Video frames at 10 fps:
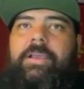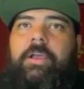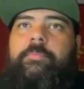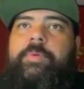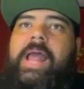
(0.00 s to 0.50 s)

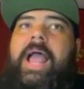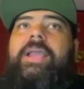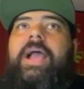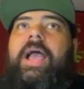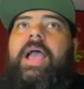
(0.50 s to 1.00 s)
But
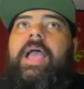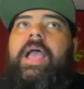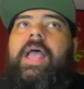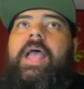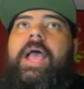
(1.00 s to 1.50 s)

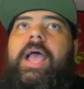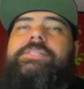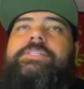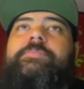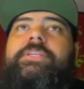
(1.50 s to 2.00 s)
I
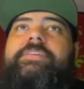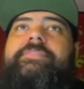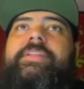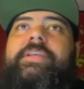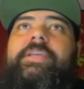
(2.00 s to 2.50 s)
just believe
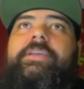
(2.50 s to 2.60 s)
in like